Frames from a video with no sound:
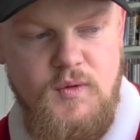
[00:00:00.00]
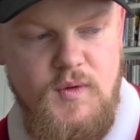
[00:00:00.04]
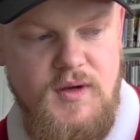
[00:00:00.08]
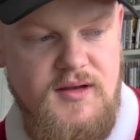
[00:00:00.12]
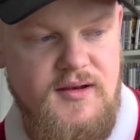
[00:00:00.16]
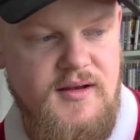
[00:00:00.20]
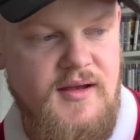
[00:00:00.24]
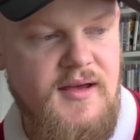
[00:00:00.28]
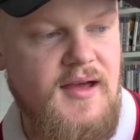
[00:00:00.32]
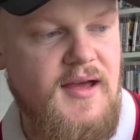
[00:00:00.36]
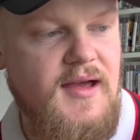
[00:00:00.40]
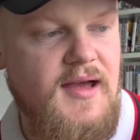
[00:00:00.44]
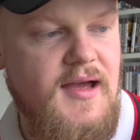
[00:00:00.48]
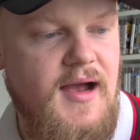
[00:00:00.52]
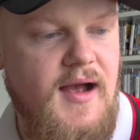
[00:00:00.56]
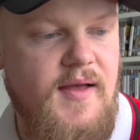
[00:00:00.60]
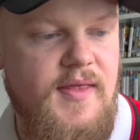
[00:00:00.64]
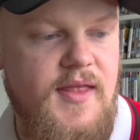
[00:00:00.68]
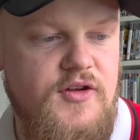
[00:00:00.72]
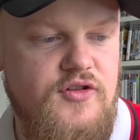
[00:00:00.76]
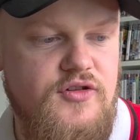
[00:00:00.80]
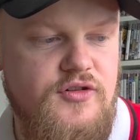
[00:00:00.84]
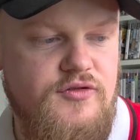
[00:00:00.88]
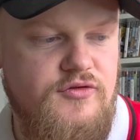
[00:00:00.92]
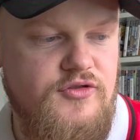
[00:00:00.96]
quid,
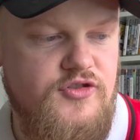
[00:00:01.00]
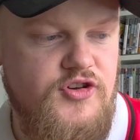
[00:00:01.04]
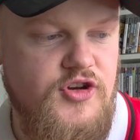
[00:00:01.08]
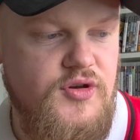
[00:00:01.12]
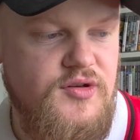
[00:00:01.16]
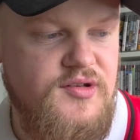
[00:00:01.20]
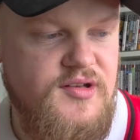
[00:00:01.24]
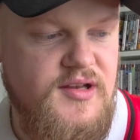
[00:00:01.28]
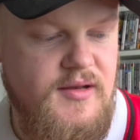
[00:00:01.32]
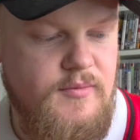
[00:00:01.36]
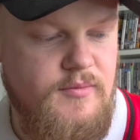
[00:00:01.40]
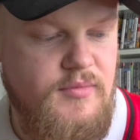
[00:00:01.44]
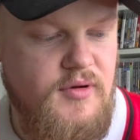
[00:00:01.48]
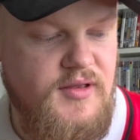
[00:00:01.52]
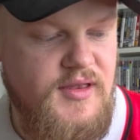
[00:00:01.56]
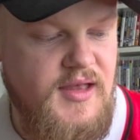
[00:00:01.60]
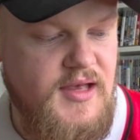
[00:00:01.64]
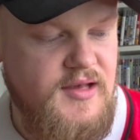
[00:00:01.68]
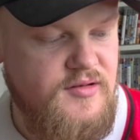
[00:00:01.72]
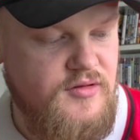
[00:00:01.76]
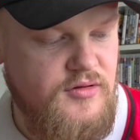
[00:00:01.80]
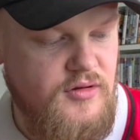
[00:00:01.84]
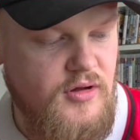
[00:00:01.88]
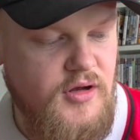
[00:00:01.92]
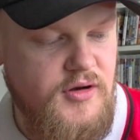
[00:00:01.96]
and then just reduce it. But
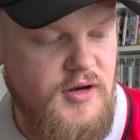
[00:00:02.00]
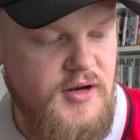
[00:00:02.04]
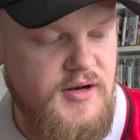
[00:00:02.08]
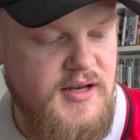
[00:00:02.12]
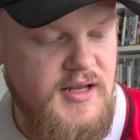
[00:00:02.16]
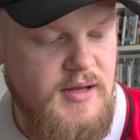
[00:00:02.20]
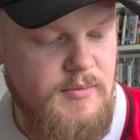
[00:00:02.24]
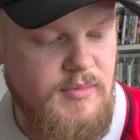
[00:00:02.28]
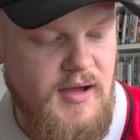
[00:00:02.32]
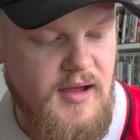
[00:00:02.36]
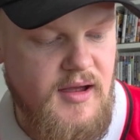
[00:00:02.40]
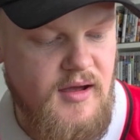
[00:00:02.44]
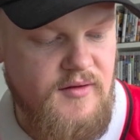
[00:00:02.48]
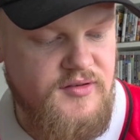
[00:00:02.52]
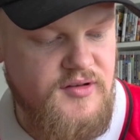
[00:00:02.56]
there's none on eBay.